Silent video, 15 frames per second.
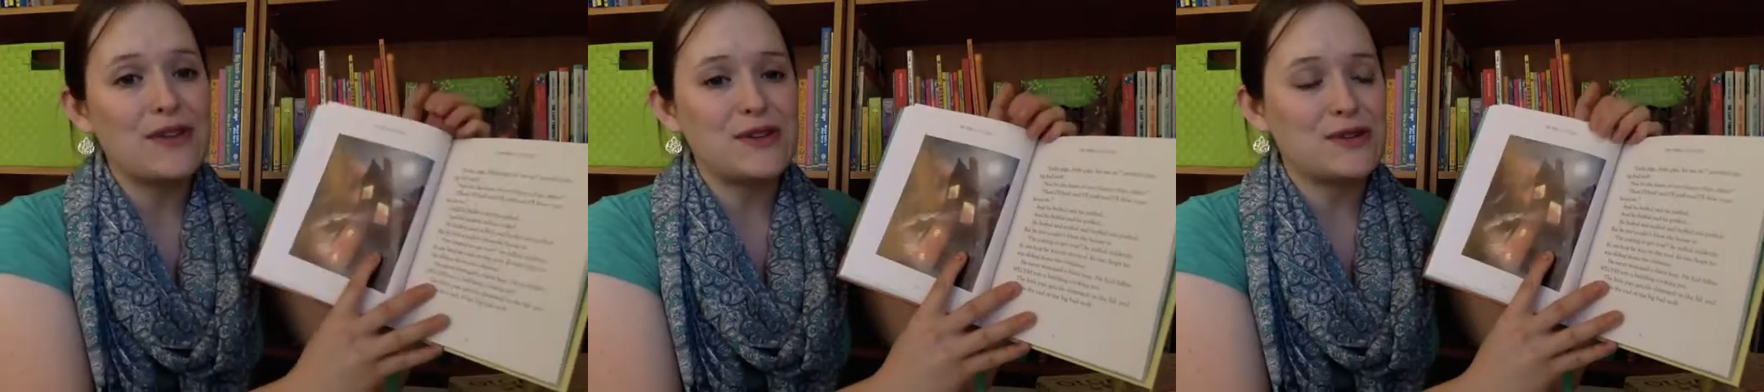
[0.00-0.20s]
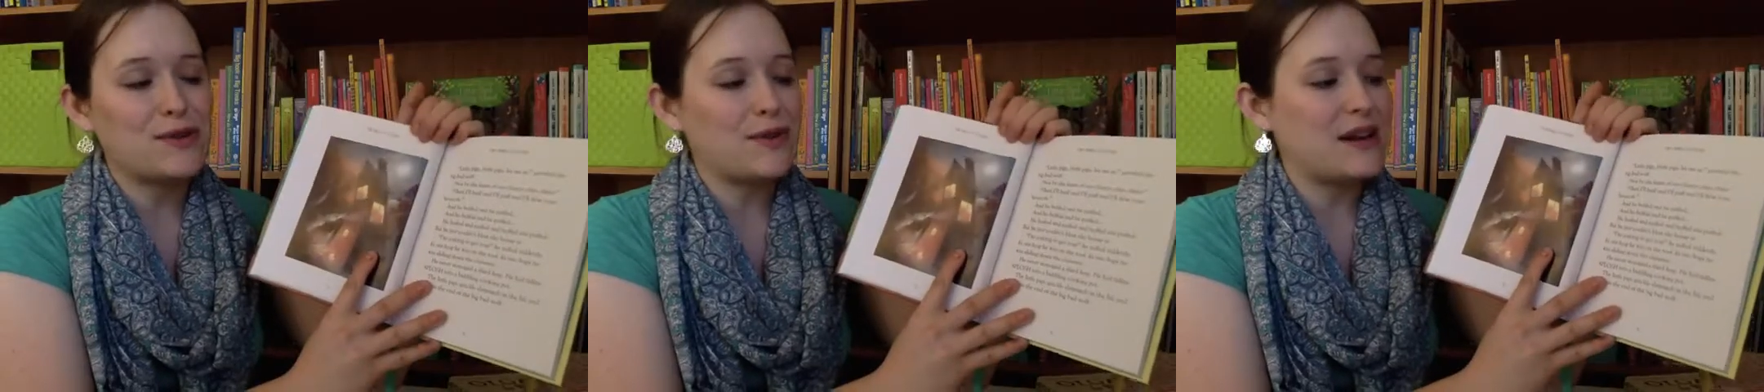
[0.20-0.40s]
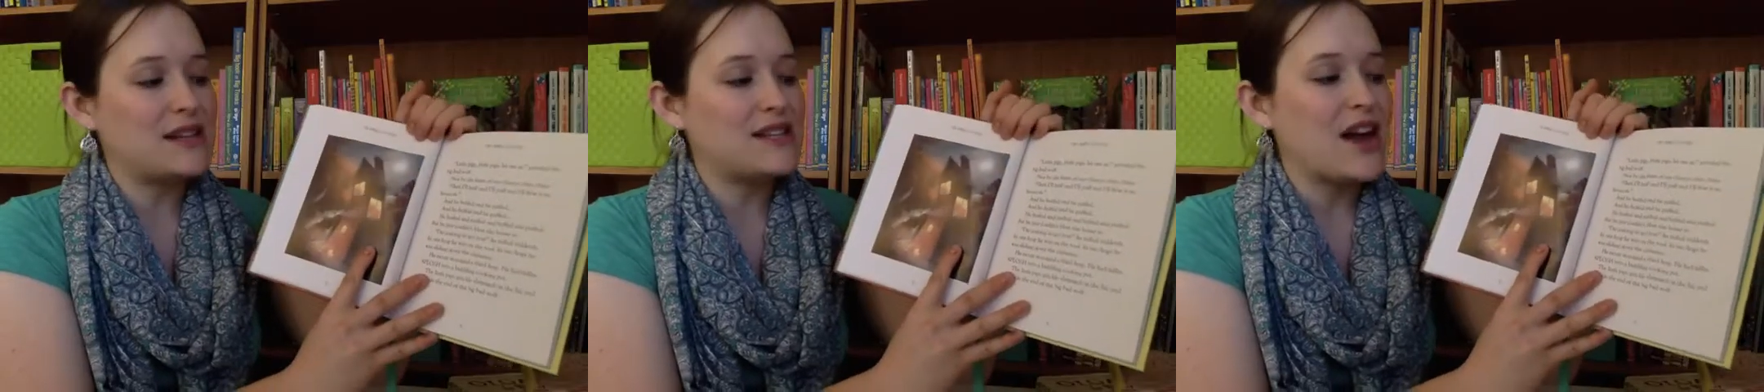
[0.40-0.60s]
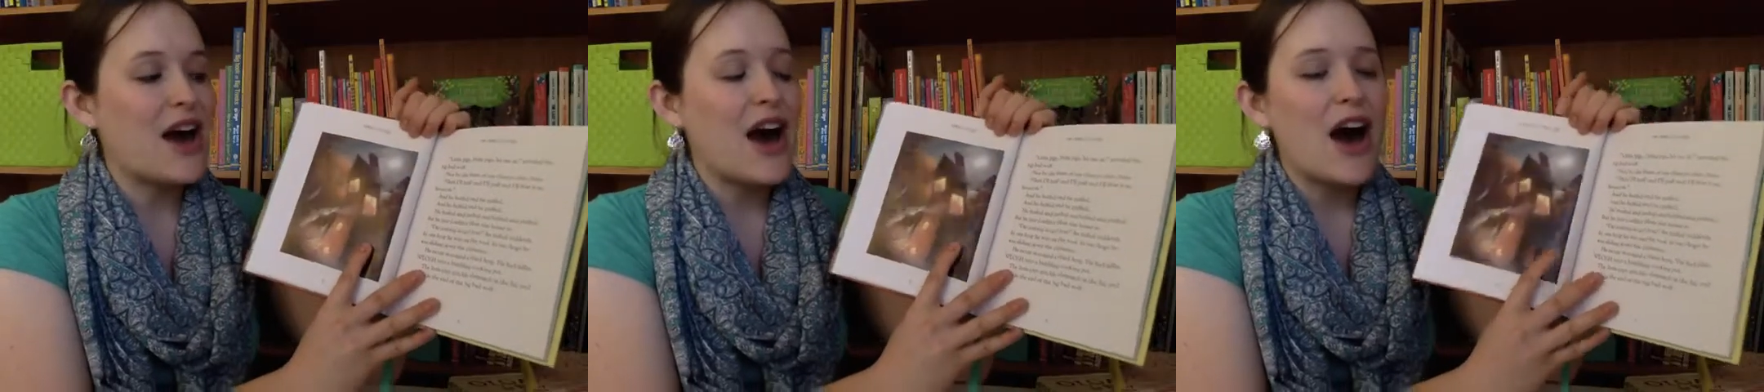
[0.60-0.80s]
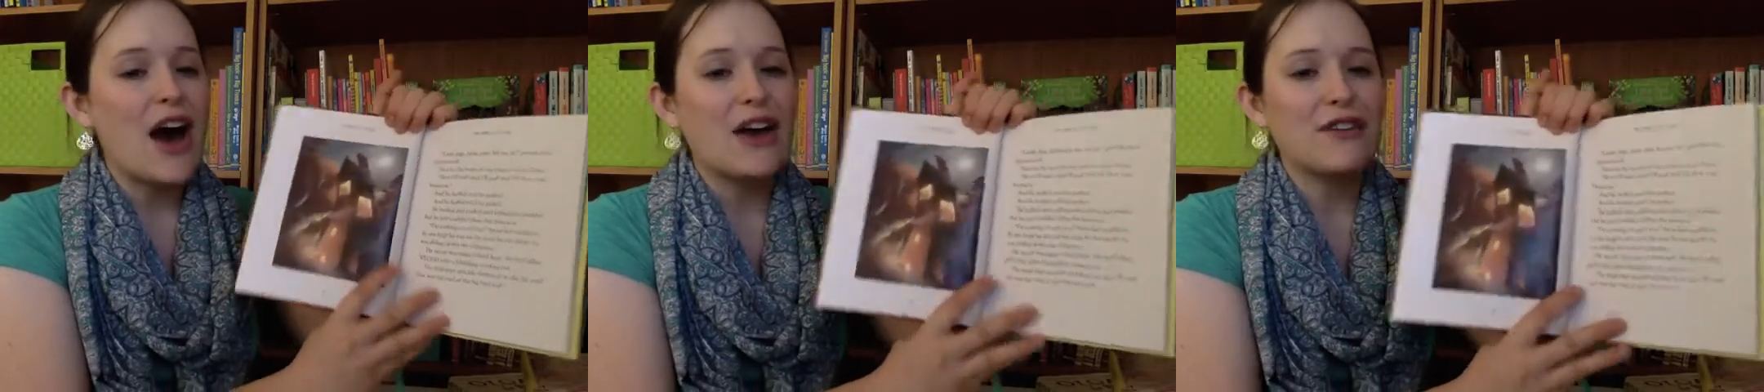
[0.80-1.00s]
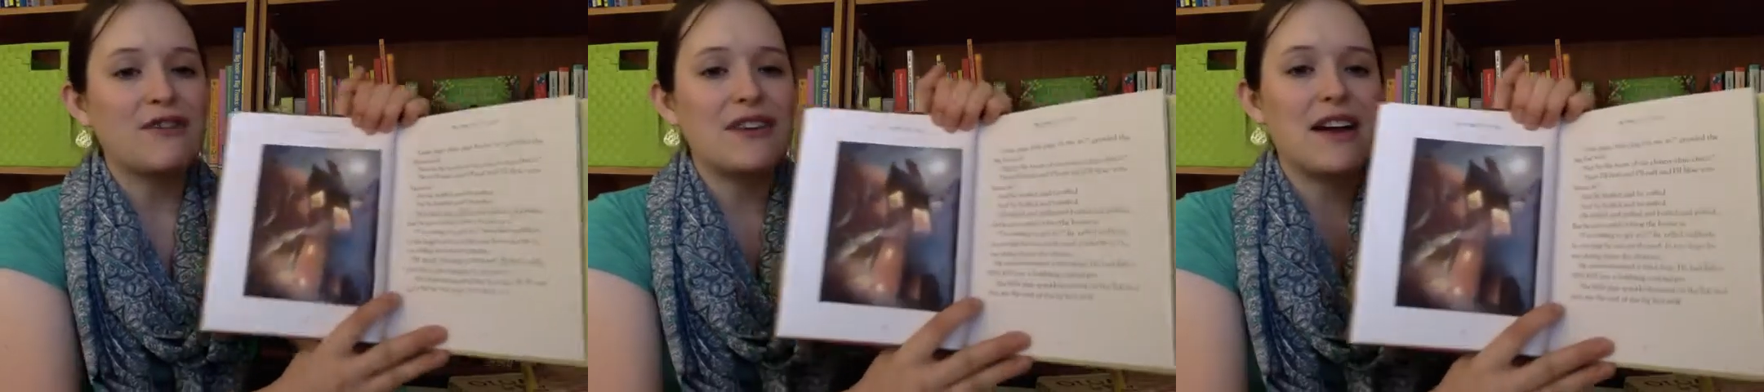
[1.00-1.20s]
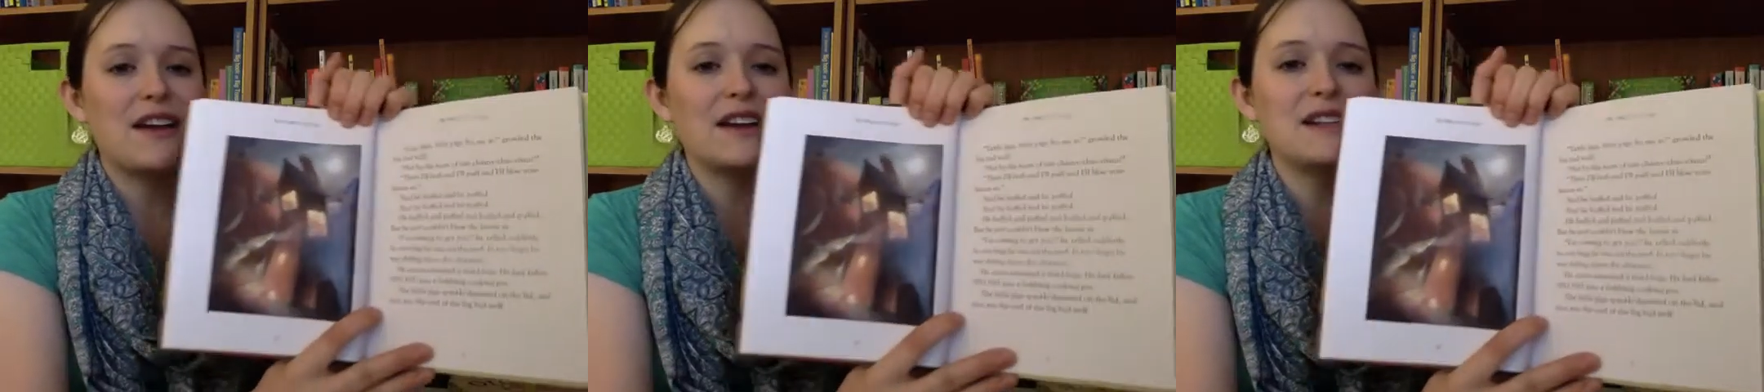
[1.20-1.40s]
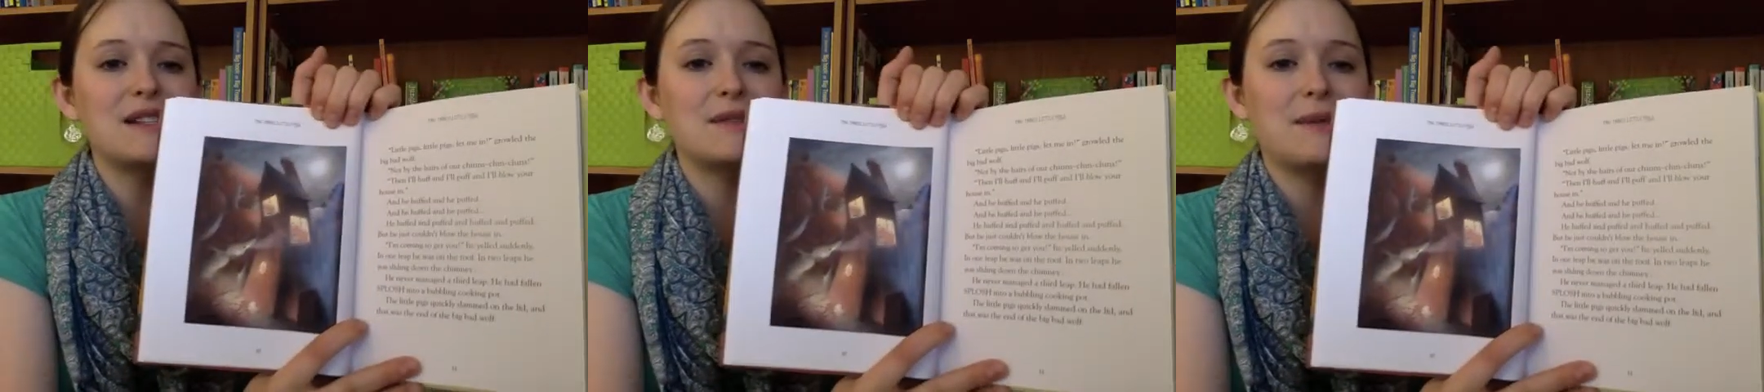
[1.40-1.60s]
stories are
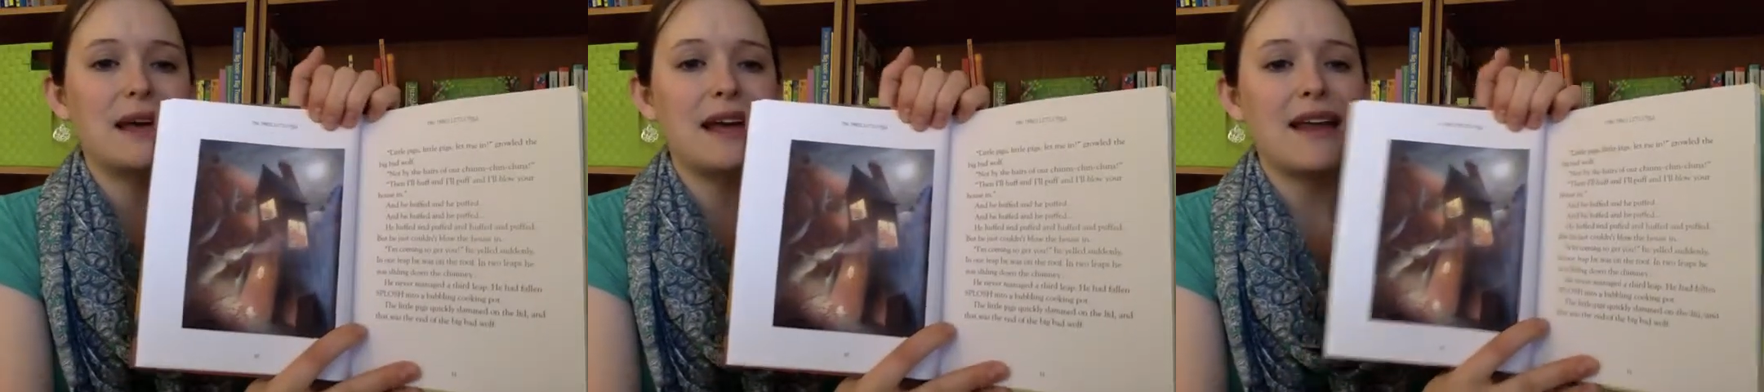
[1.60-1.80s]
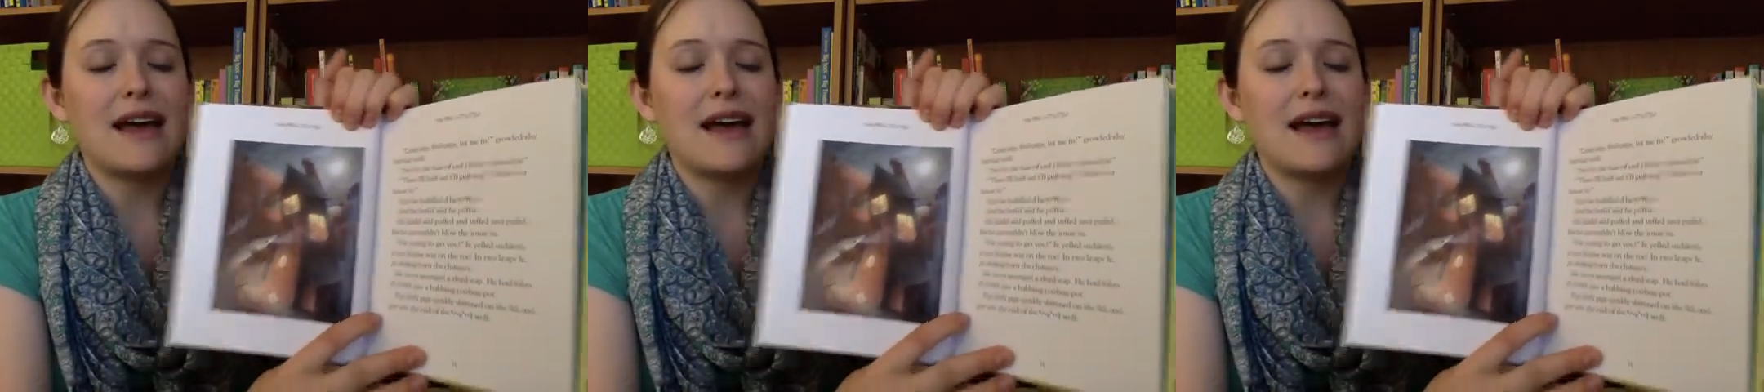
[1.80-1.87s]
very sweet.